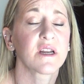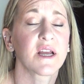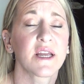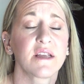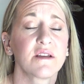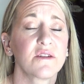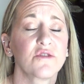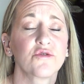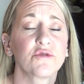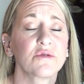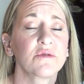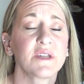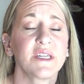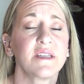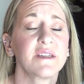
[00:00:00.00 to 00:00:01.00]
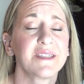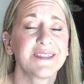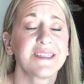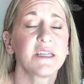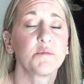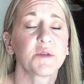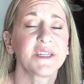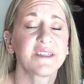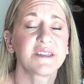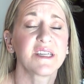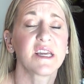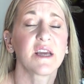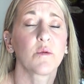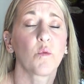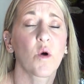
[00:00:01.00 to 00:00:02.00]
that I truly, deeply
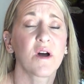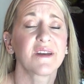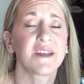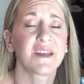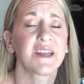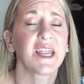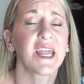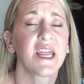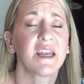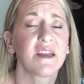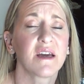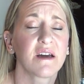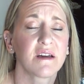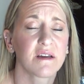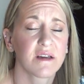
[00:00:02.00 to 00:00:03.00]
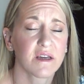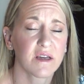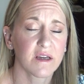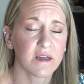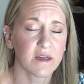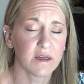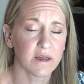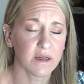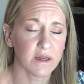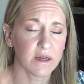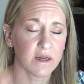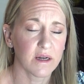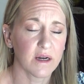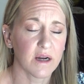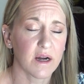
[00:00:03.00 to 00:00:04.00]
seek and want and need.
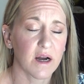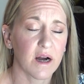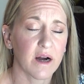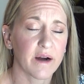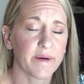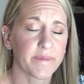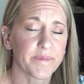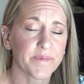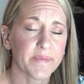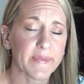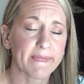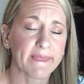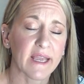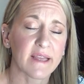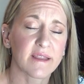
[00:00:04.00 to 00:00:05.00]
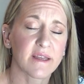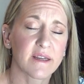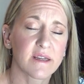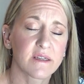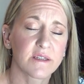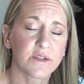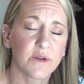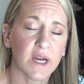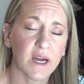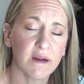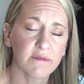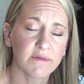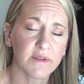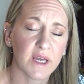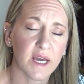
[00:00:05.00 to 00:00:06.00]
And then as you
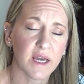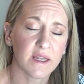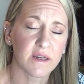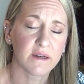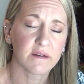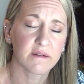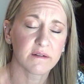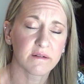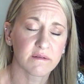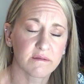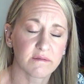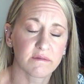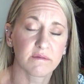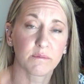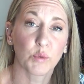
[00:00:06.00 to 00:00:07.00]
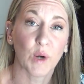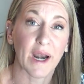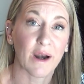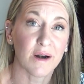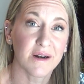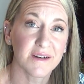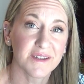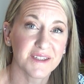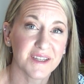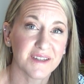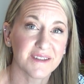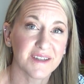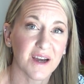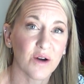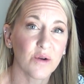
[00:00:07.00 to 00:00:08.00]
have that prayer
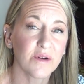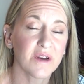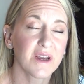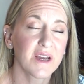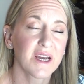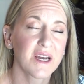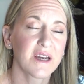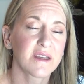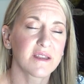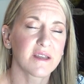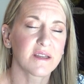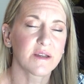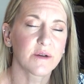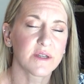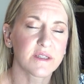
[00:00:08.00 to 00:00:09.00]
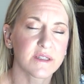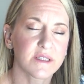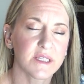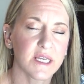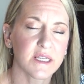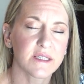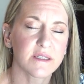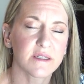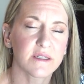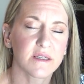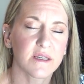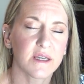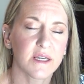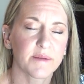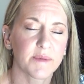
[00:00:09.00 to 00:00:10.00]
sent out, then you can
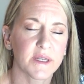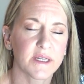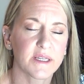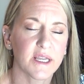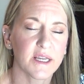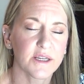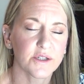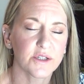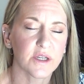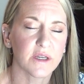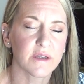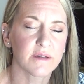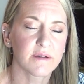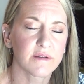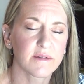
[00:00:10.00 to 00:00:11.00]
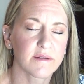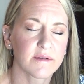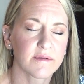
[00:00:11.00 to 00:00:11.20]
sit in meditation